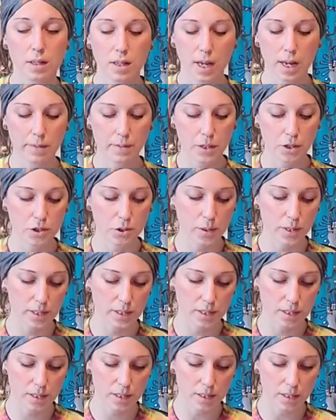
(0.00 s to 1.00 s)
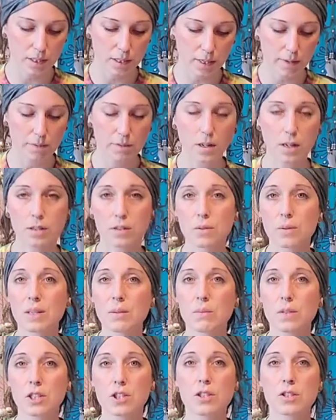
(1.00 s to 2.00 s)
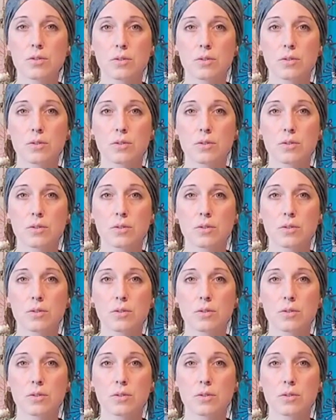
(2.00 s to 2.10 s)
Having choices in life, not knowing which